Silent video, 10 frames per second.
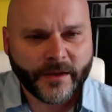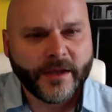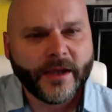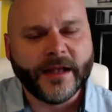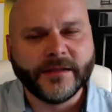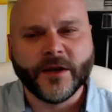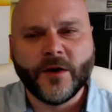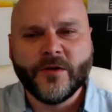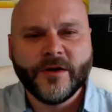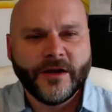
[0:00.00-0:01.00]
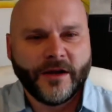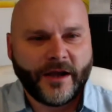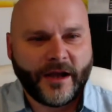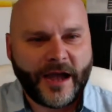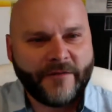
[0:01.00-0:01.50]
And so
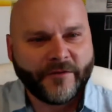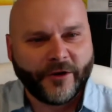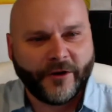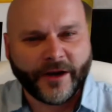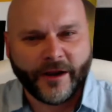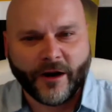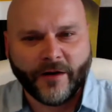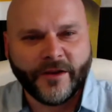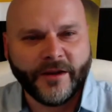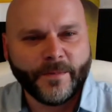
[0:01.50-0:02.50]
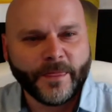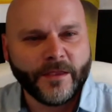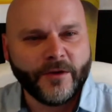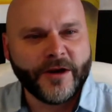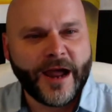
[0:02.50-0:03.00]
after Hurricane Harvey,
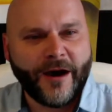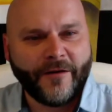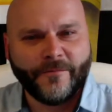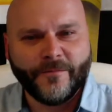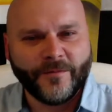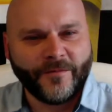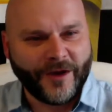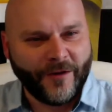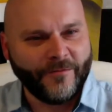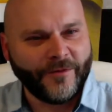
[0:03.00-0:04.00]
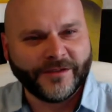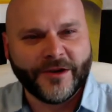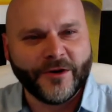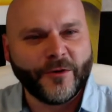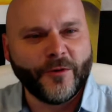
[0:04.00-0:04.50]
you're now, let's say
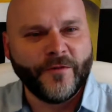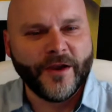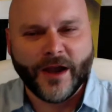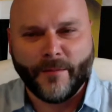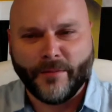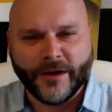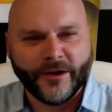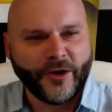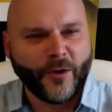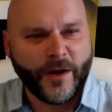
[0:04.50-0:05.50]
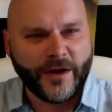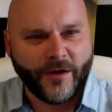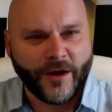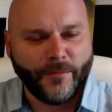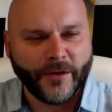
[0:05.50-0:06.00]
you're a roofing company or you're a window
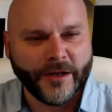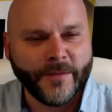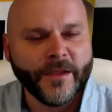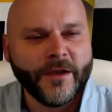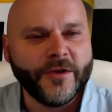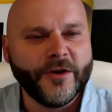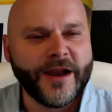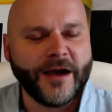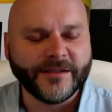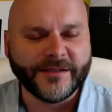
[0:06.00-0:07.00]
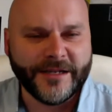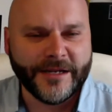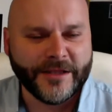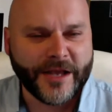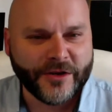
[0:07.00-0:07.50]
company, you're now
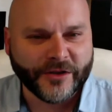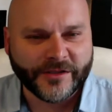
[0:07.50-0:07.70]
seeing that